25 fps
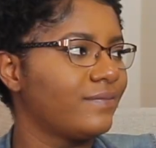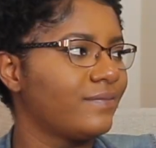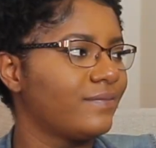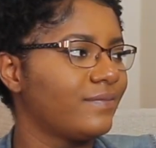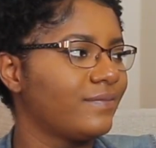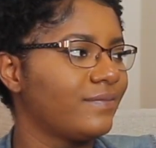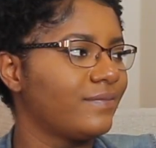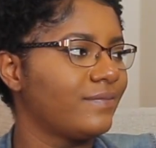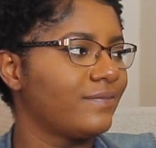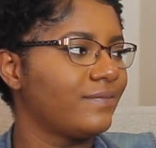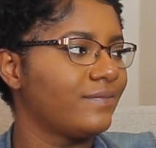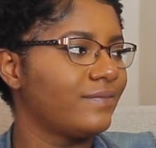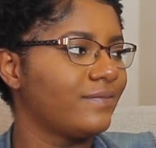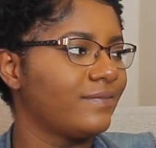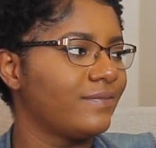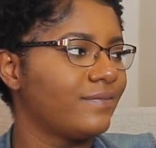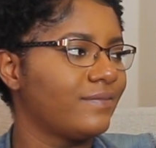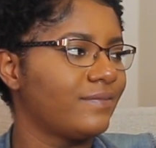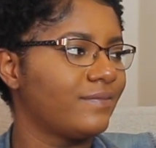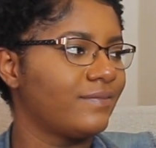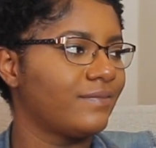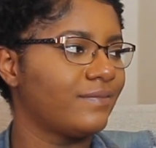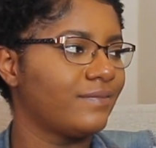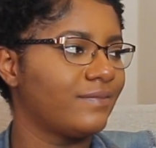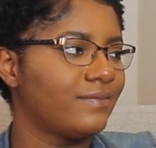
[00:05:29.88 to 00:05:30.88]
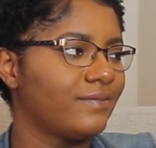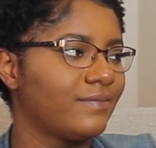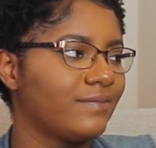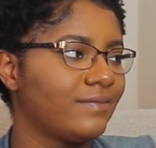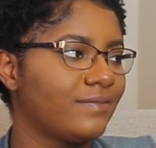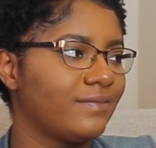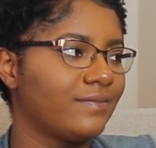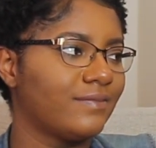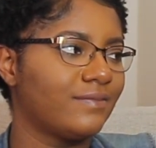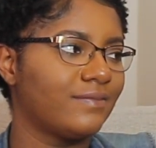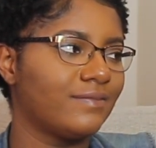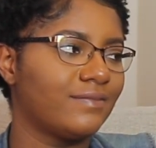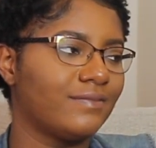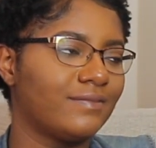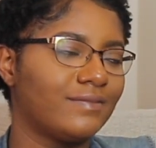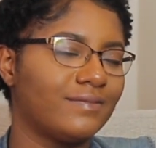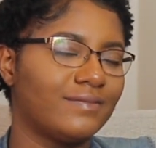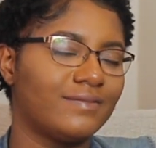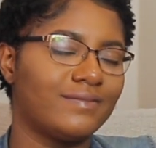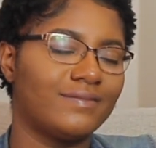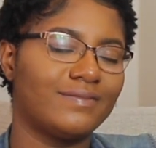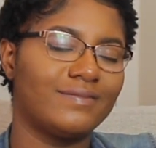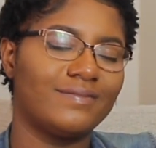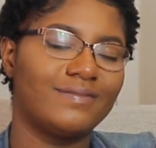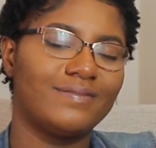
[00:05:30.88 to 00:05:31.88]

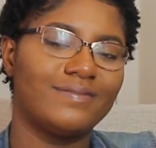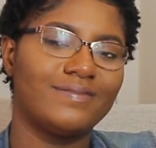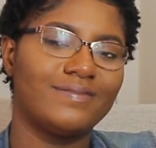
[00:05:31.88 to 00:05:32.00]
No words are spoken by the person on screen.